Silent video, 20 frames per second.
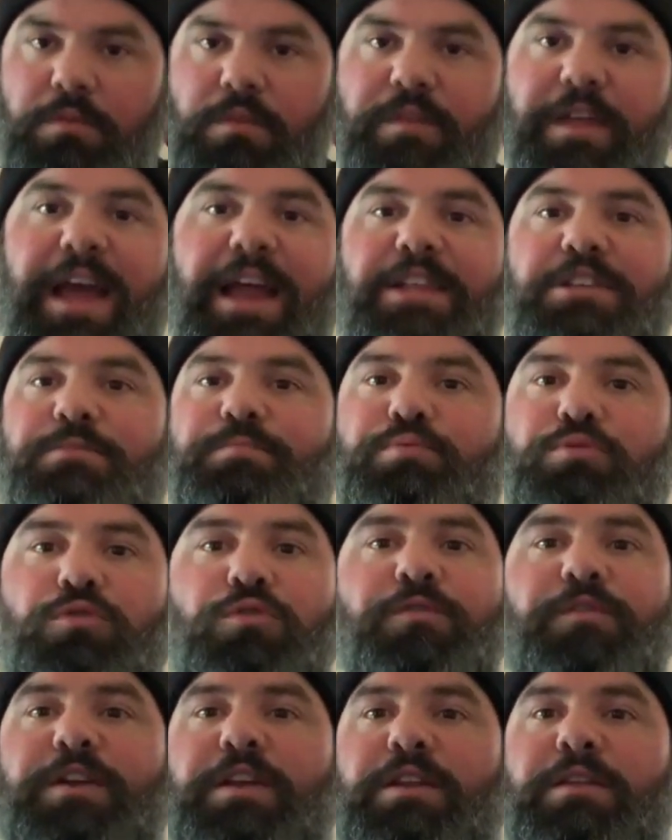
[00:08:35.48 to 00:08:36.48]
That is
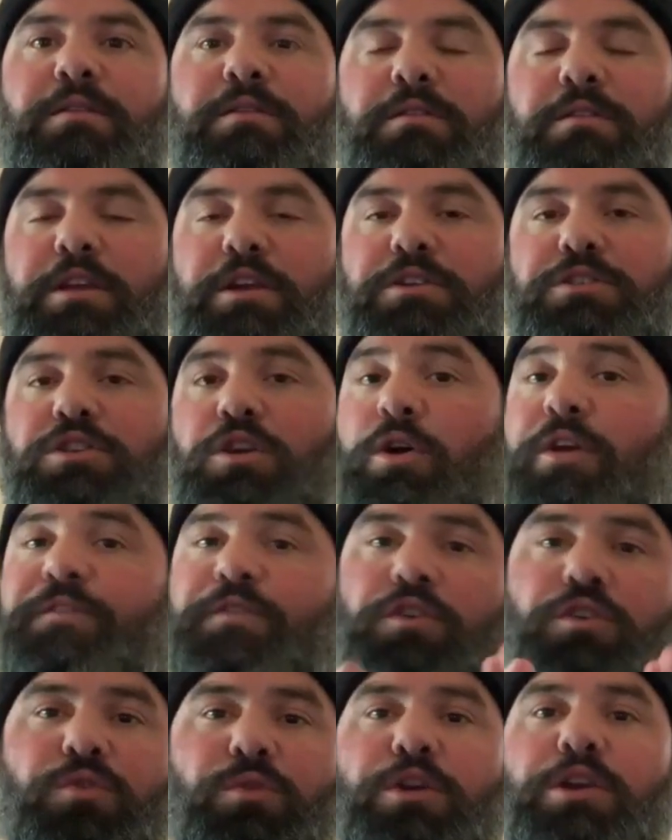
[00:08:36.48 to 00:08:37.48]
proven. If
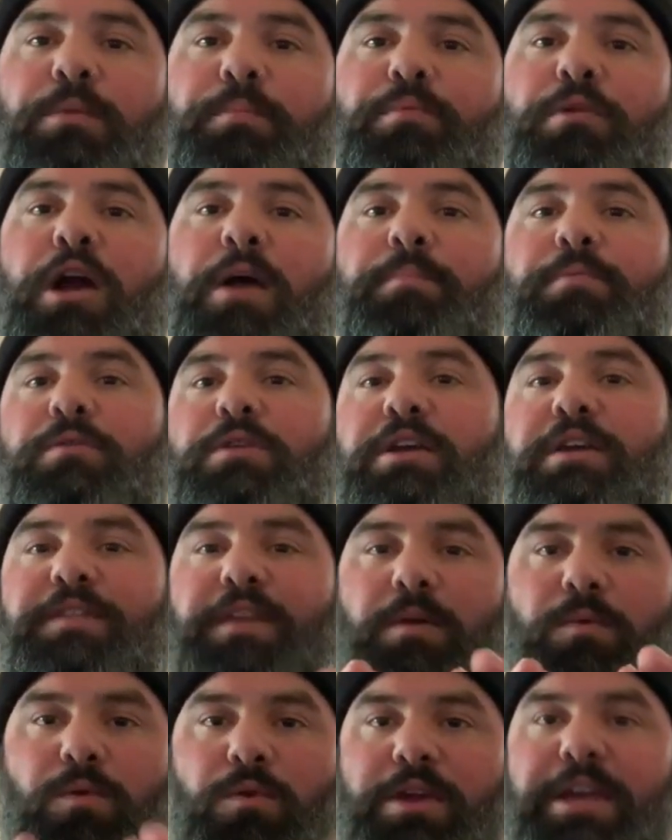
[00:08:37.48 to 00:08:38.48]
you're doing them properly,
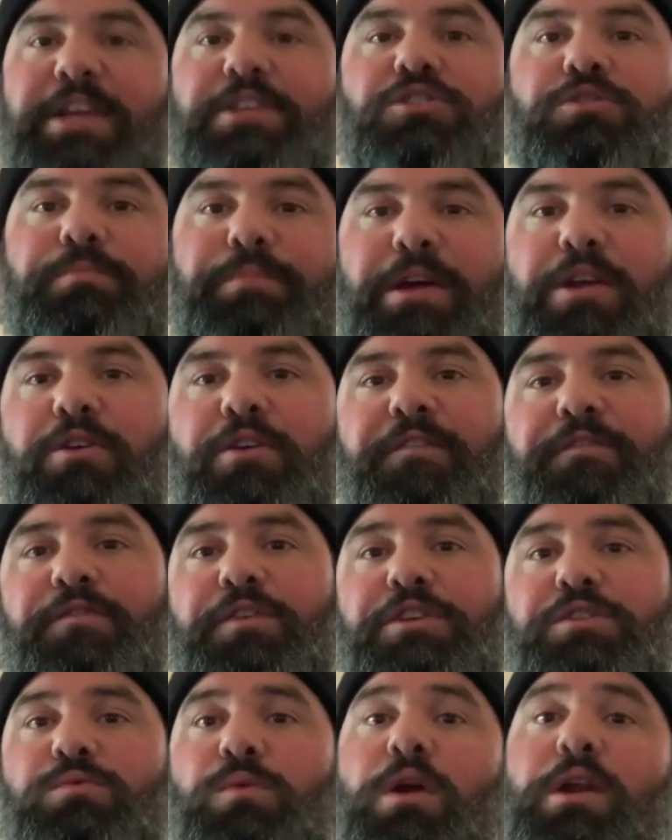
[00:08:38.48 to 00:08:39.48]
they will get you better at
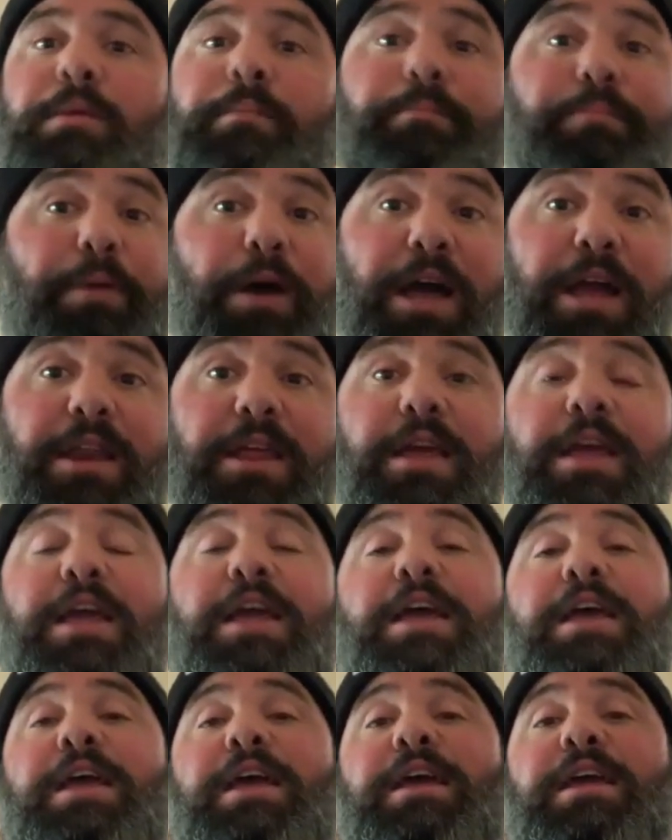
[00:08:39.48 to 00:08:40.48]
free squatting, but
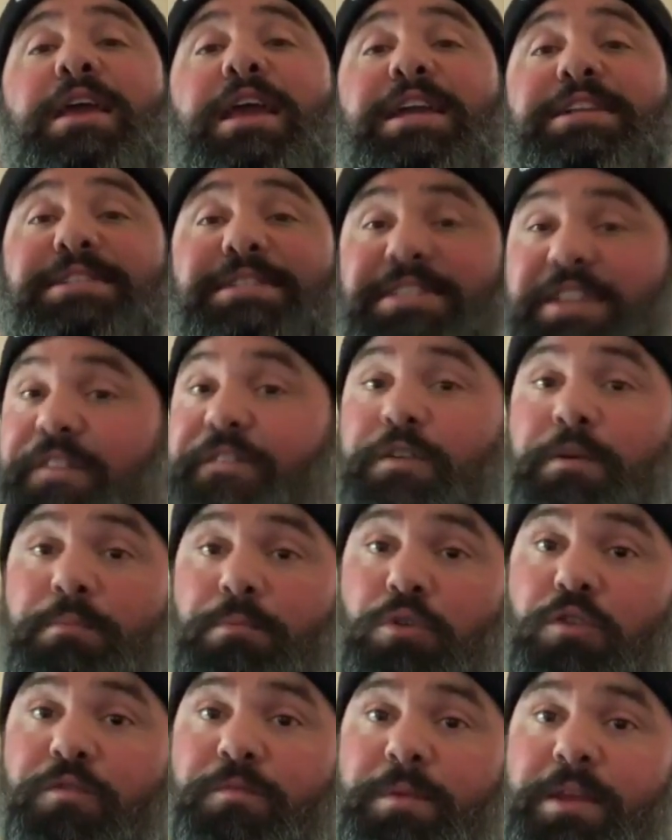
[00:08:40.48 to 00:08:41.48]
it's a different
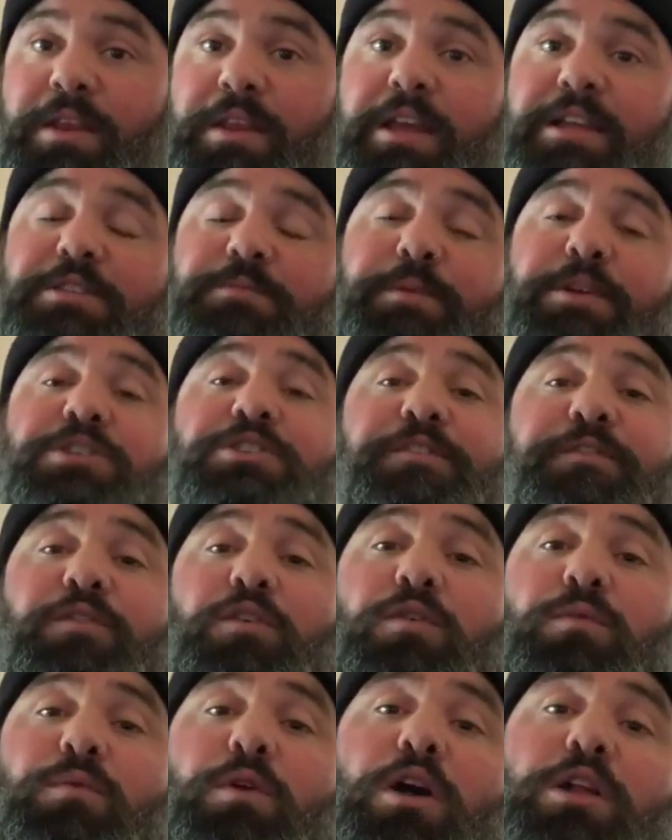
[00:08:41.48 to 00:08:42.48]
movement, especially
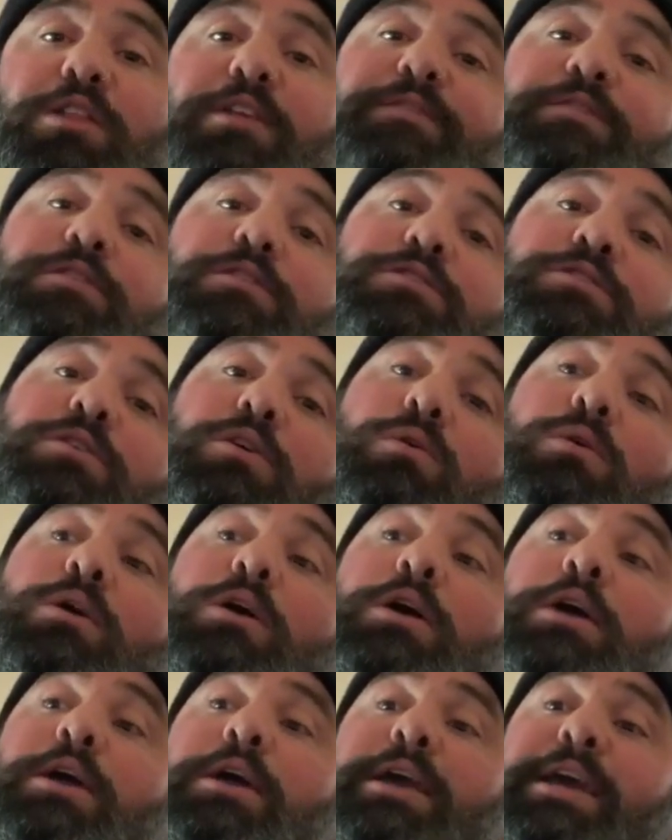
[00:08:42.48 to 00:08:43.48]
for a raw lifter. So
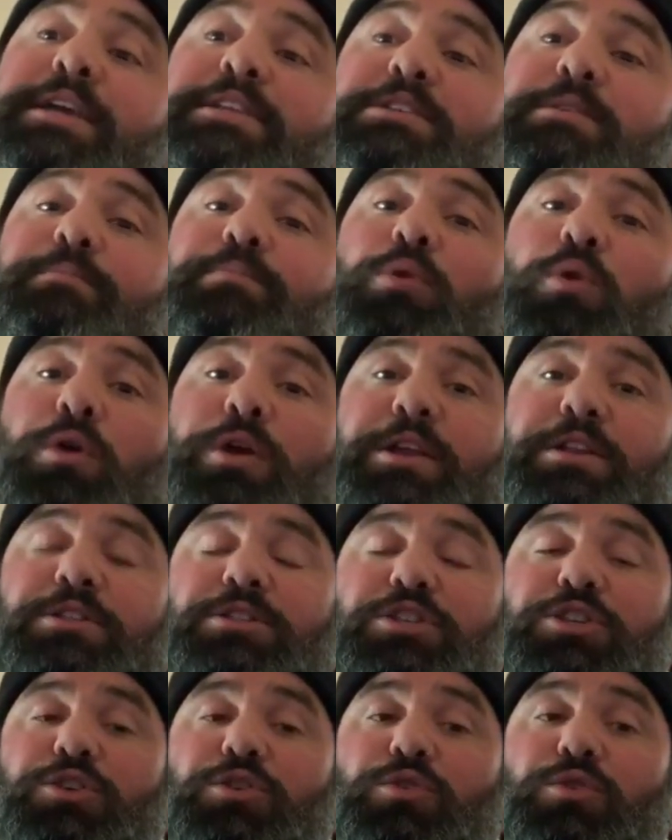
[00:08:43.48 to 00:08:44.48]
it's
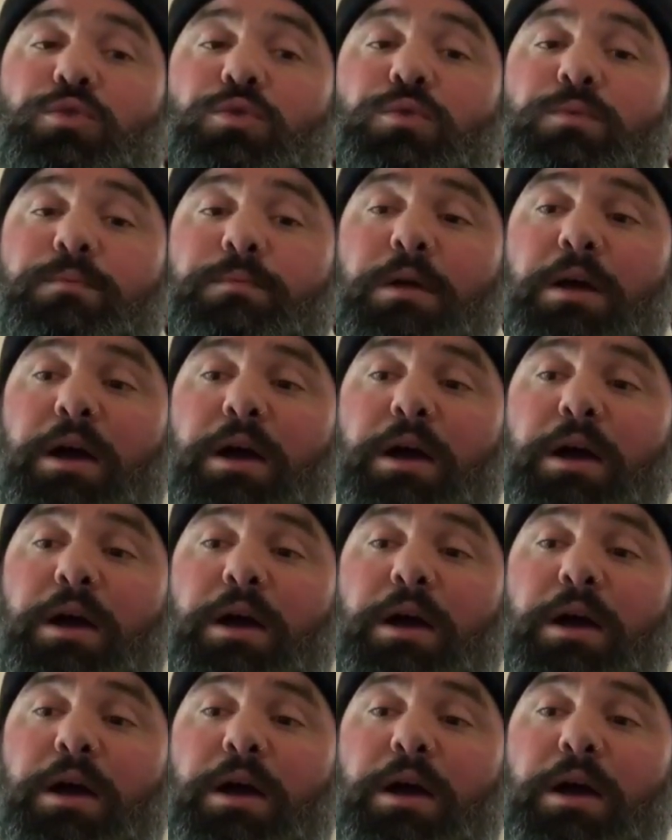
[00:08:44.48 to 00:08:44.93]
important to